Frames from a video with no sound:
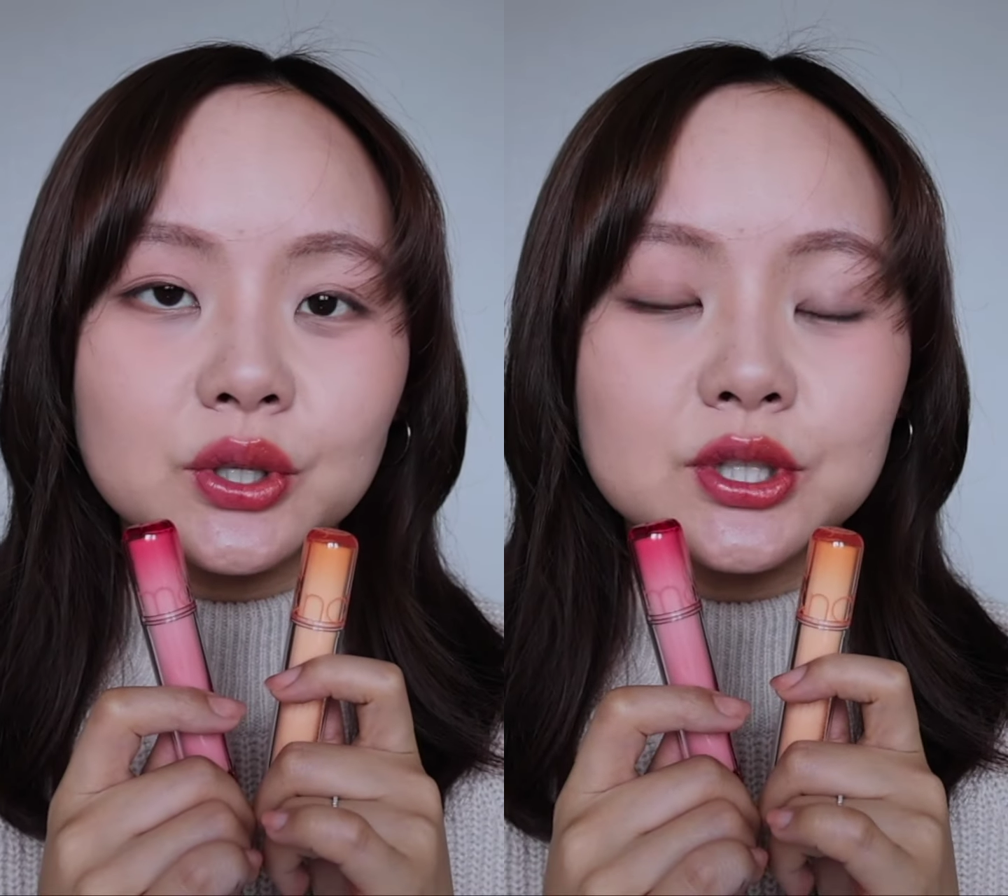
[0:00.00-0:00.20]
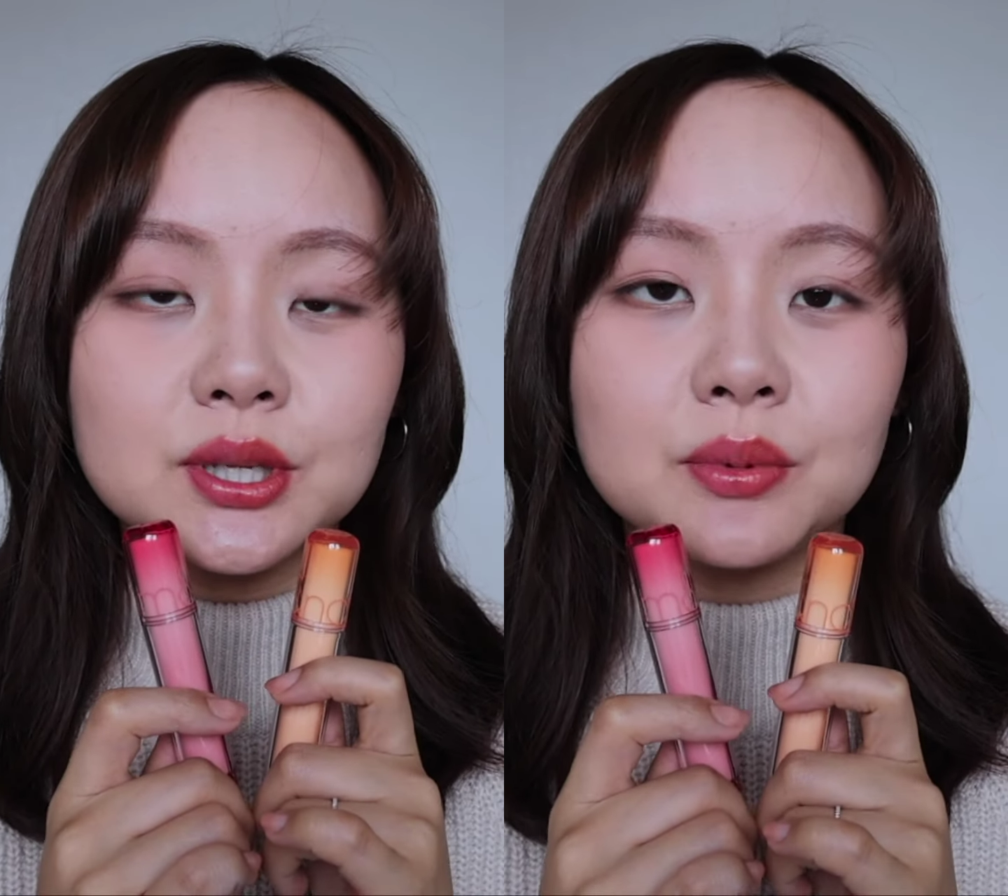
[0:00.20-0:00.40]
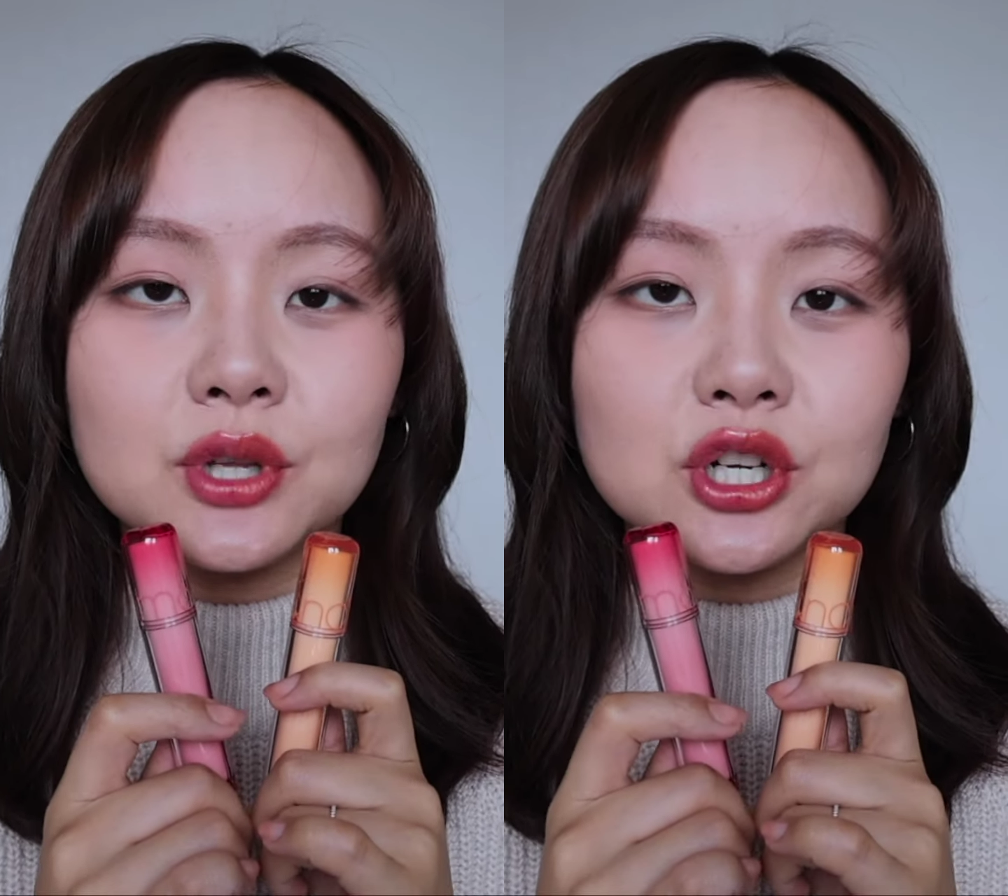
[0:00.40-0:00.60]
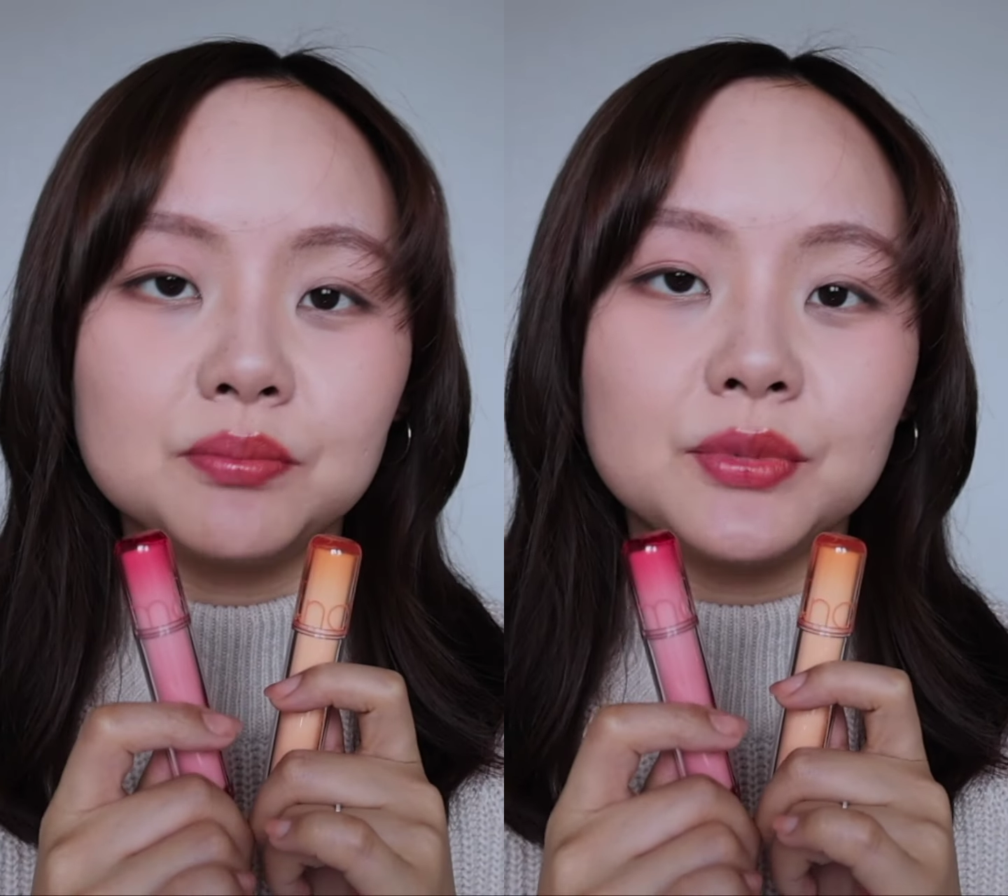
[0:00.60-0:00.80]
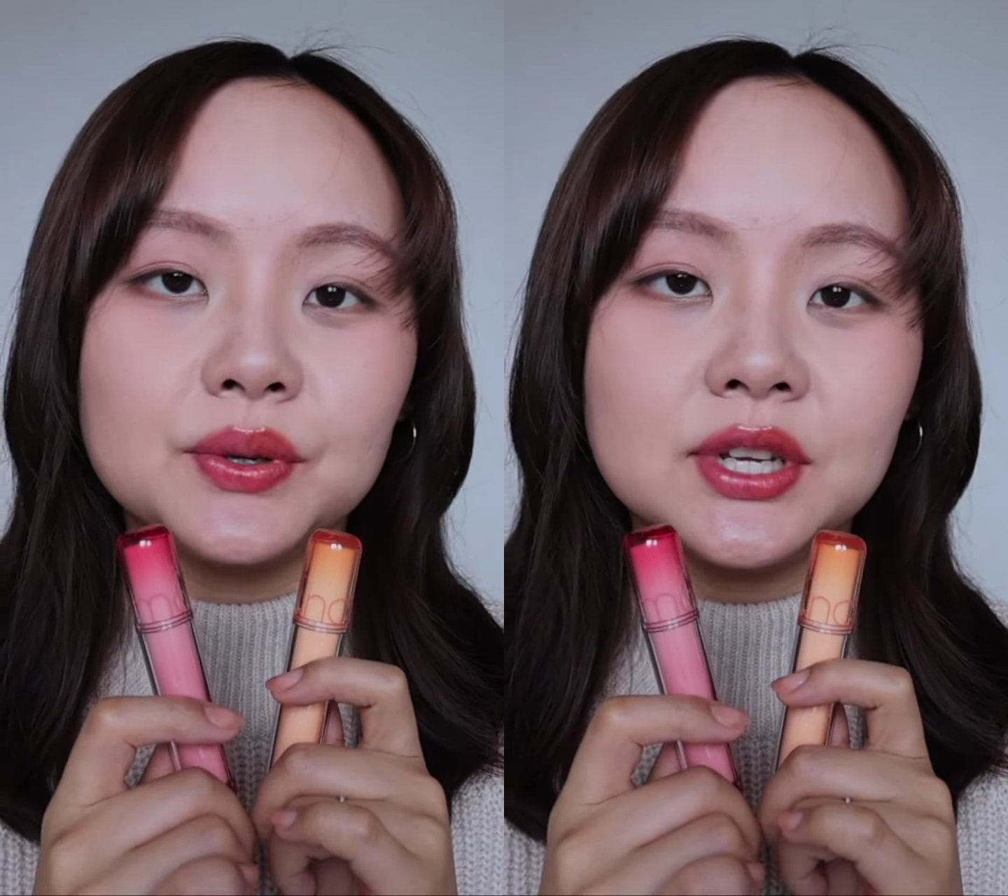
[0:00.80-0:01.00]
look similar
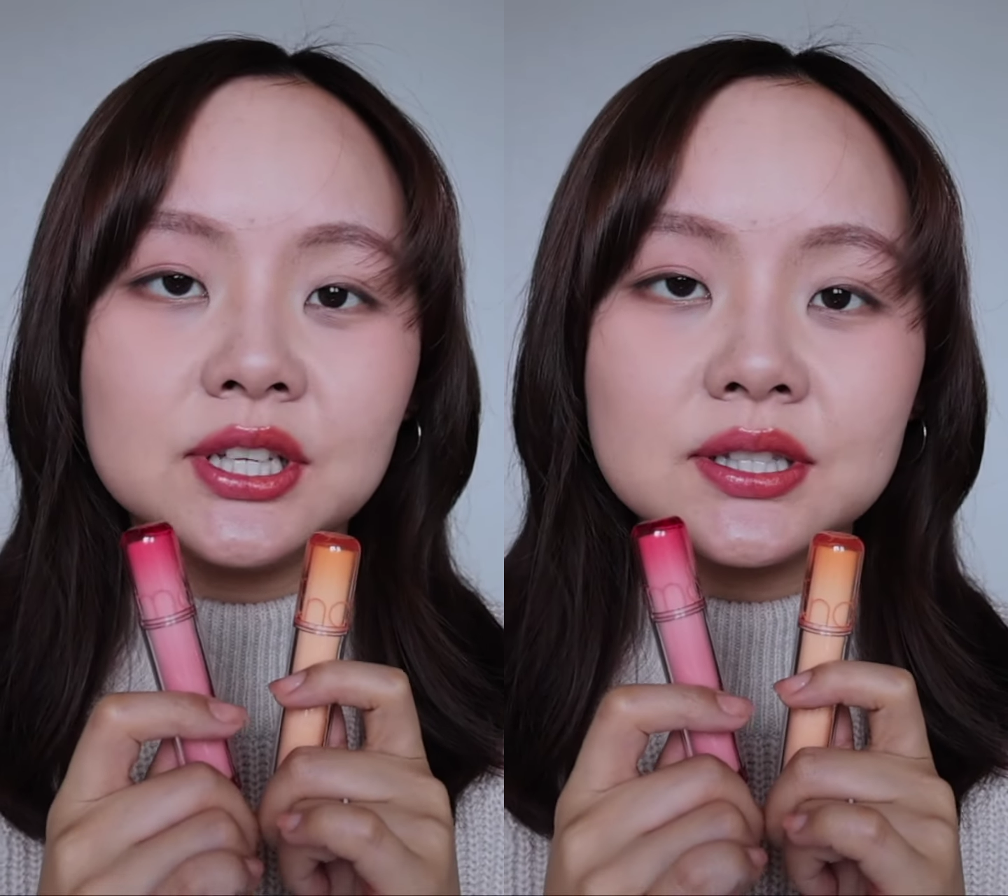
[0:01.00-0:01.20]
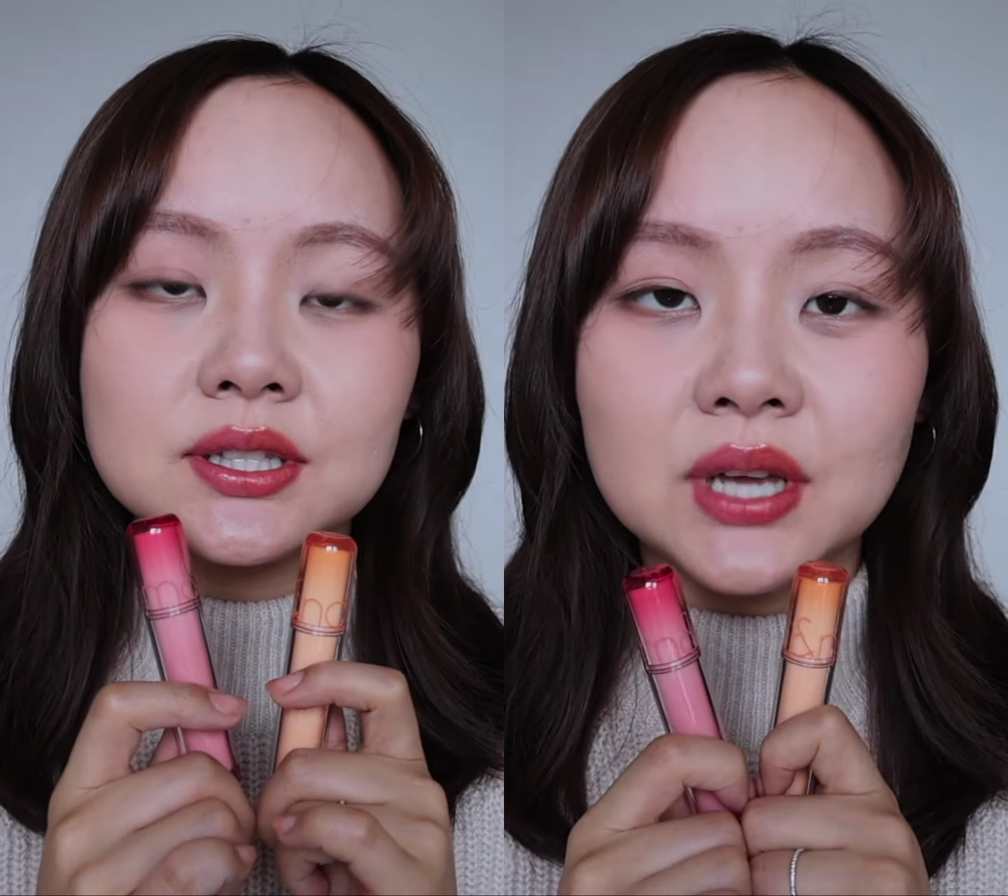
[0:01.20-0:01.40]
in muteness,